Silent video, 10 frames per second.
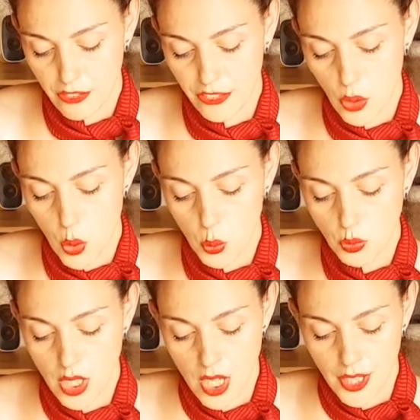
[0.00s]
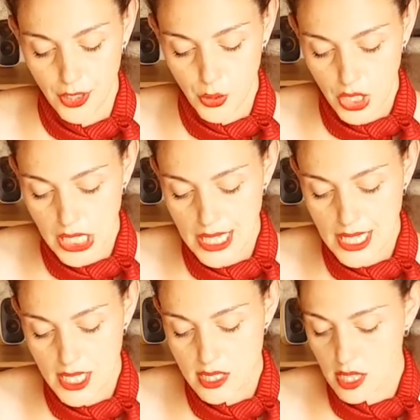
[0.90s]
phone, your
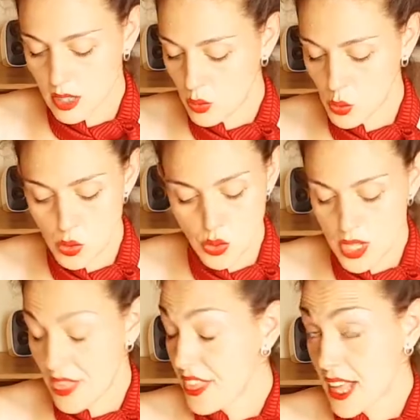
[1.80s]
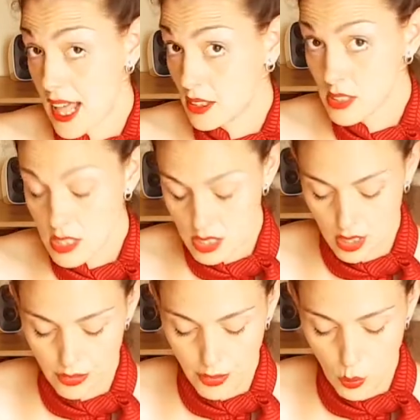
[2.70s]
keys, and also something else
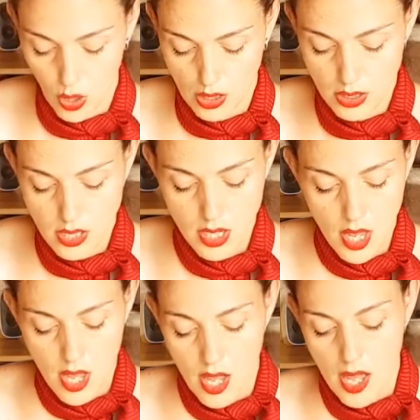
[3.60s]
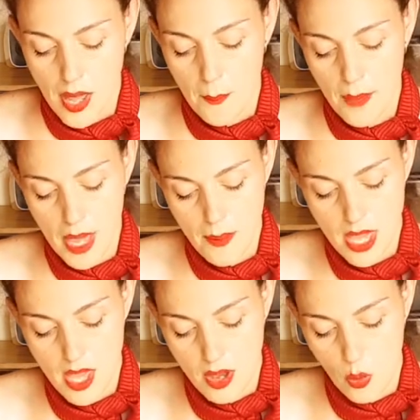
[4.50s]
if you want.
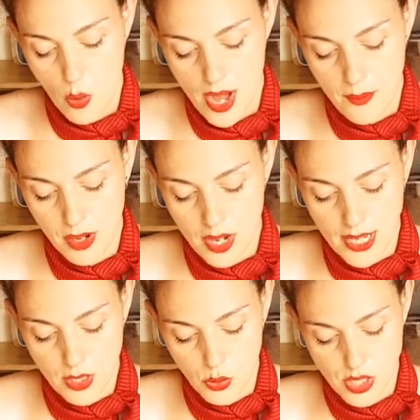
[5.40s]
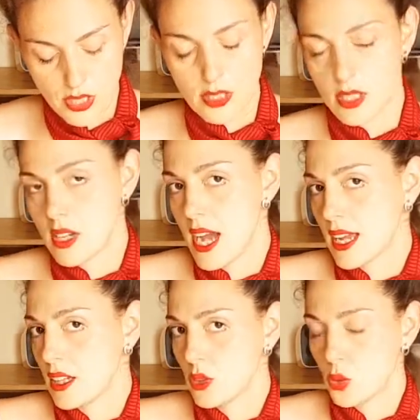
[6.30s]
Maybe when I'm gonna use it, I
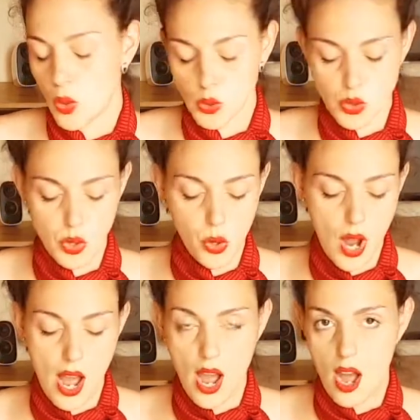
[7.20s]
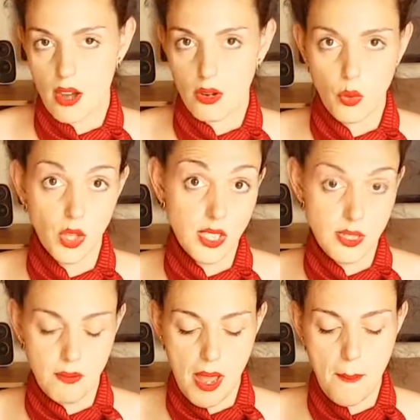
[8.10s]
can do also what's
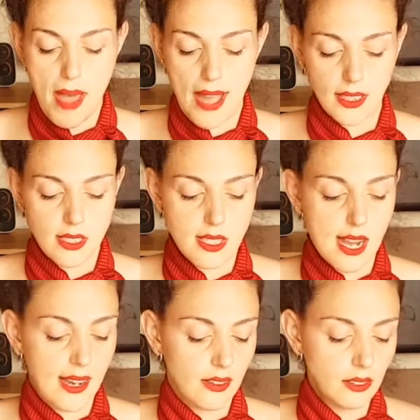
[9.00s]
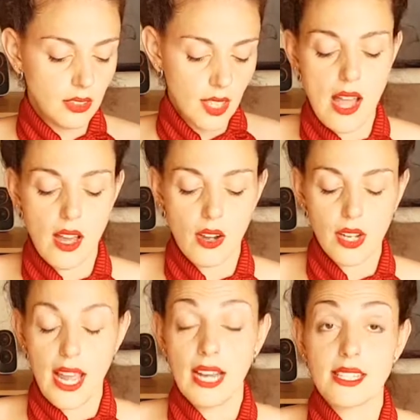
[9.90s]
in my bag style.
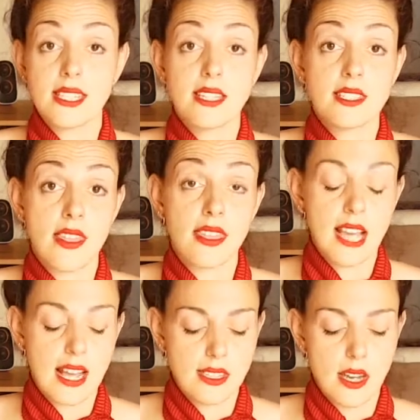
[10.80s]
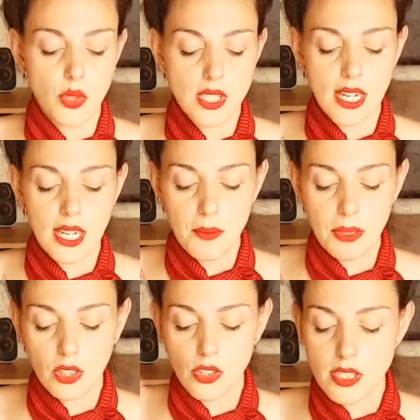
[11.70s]
Okay, let's say something else. I was a little
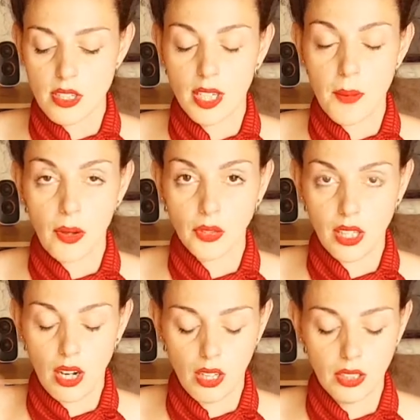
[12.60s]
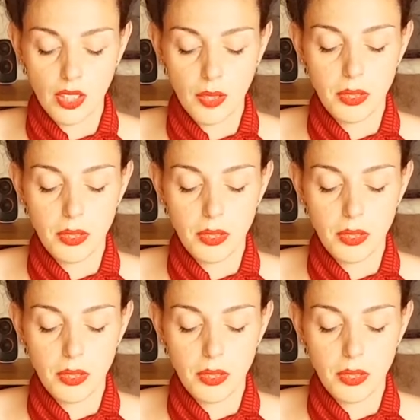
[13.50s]
bit concerned about the color